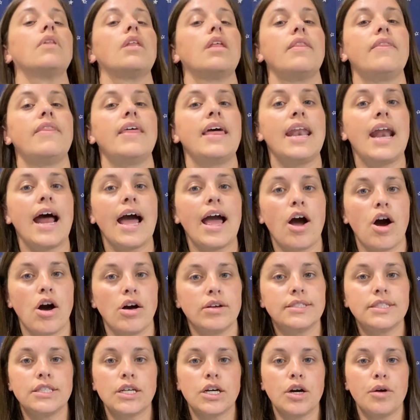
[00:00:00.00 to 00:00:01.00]
Then I
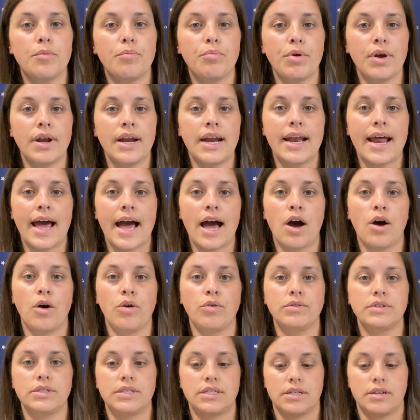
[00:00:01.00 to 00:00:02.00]
also printed
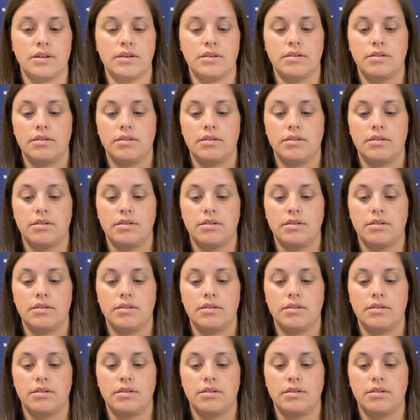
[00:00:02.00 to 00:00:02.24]
out